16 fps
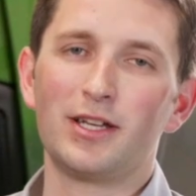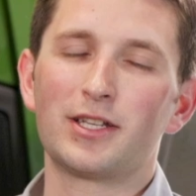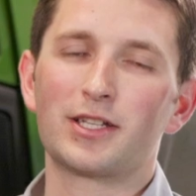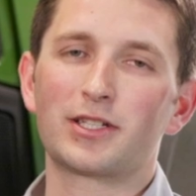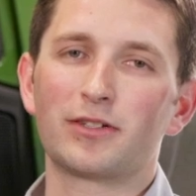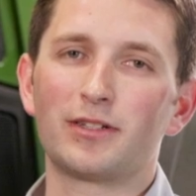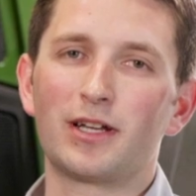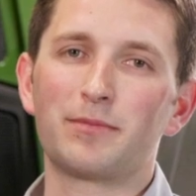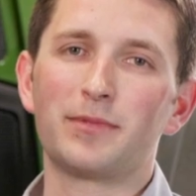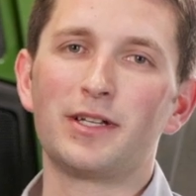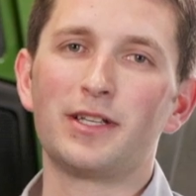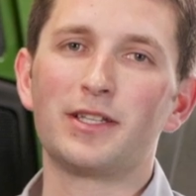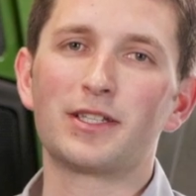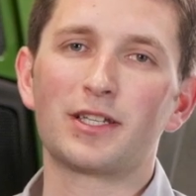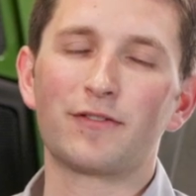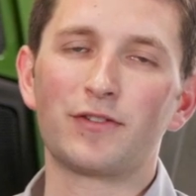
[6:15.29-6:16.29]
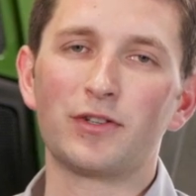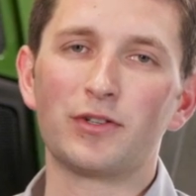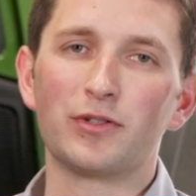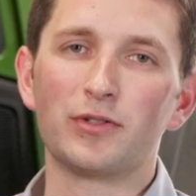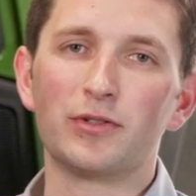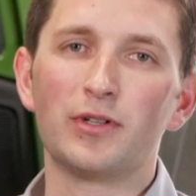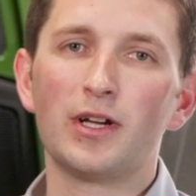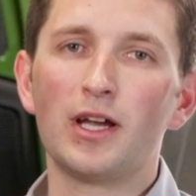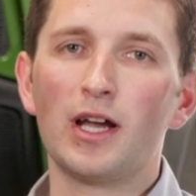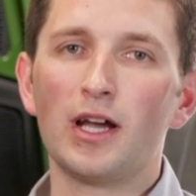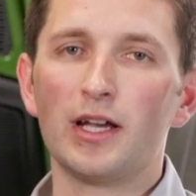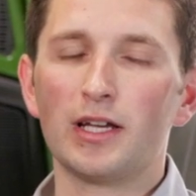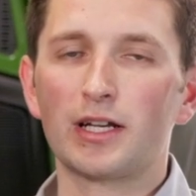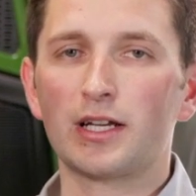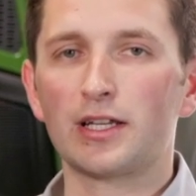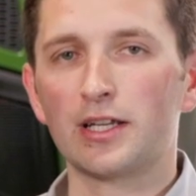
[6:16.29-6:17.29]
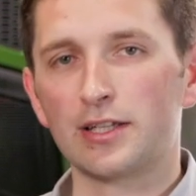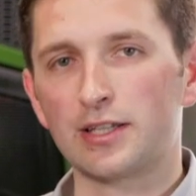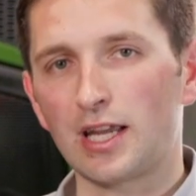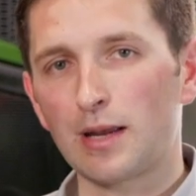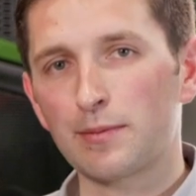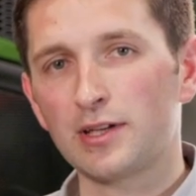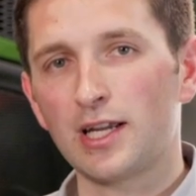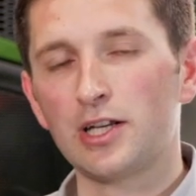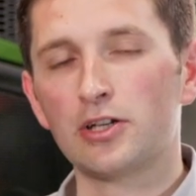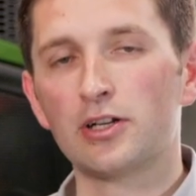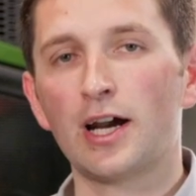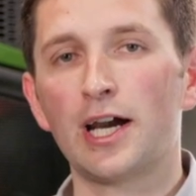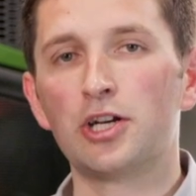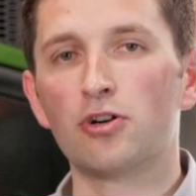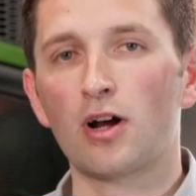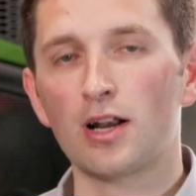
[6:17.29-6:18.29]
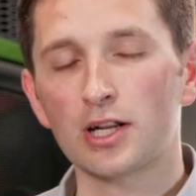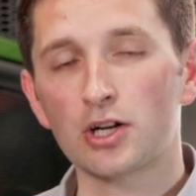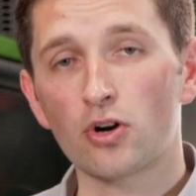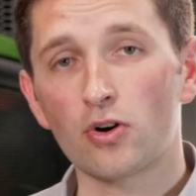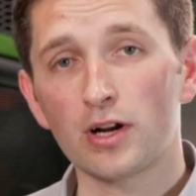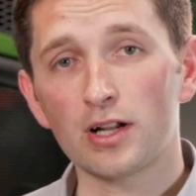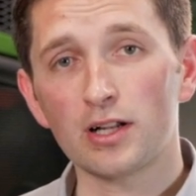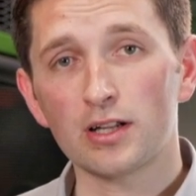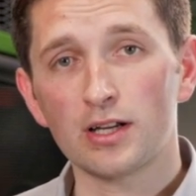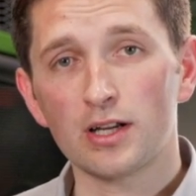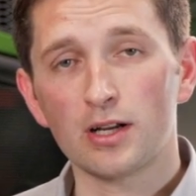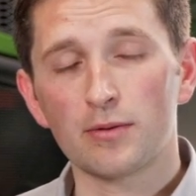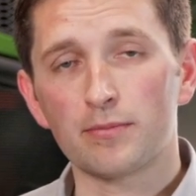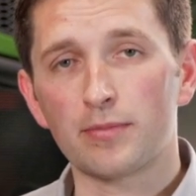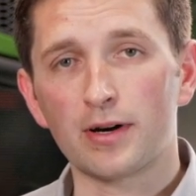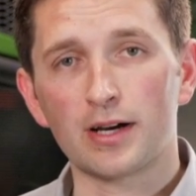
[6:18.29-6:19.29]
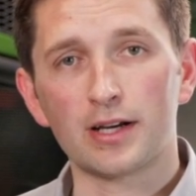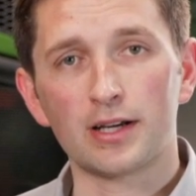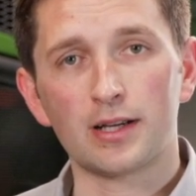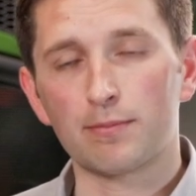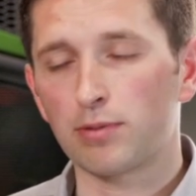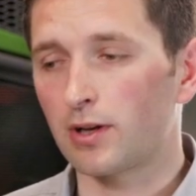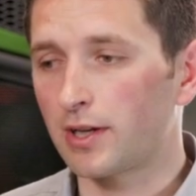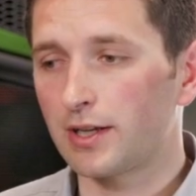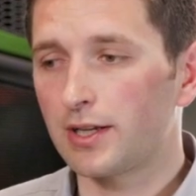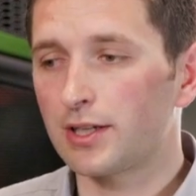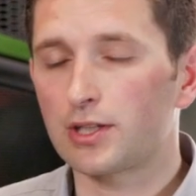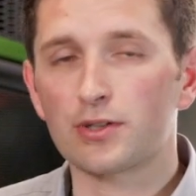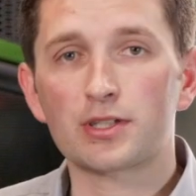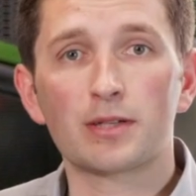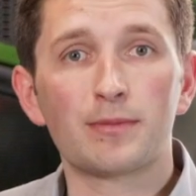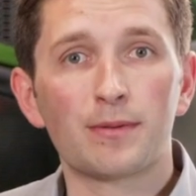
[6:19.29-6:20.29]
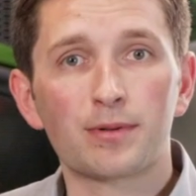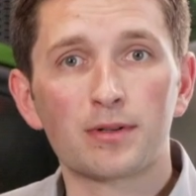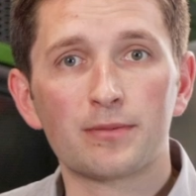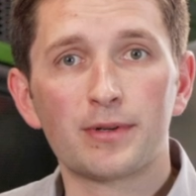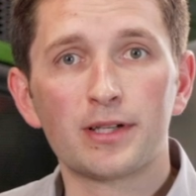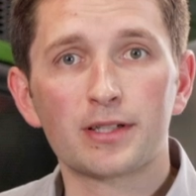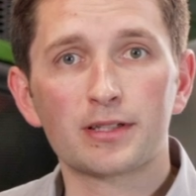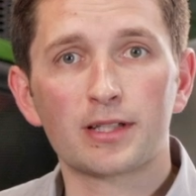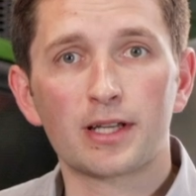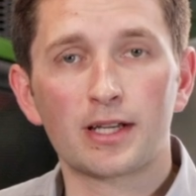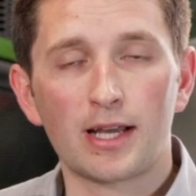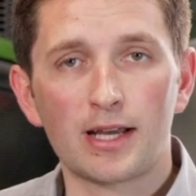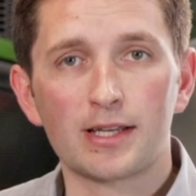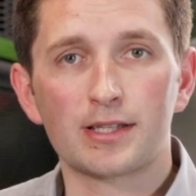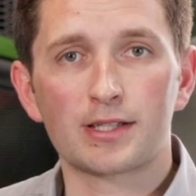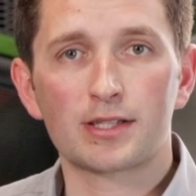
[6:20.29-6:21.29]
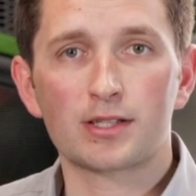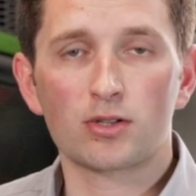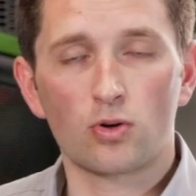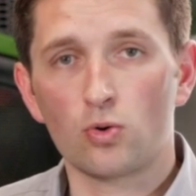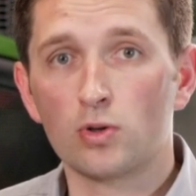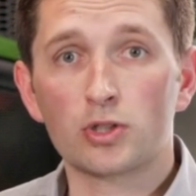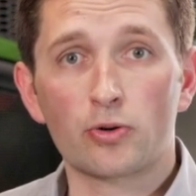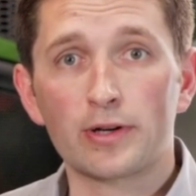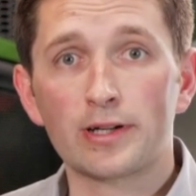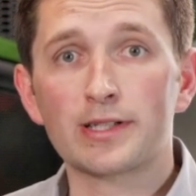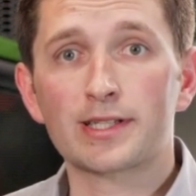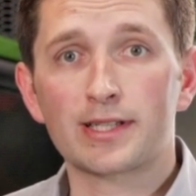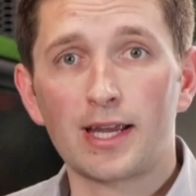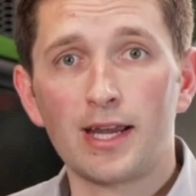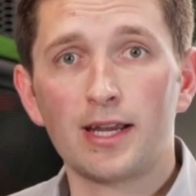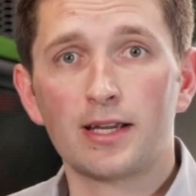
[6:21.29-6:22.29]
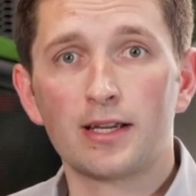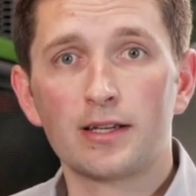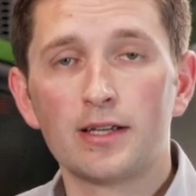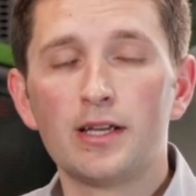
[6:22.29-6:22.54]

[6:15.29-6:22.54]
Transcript: So that means if you contaminate your hydraulic oil by plugging into some implement that has old oil, say,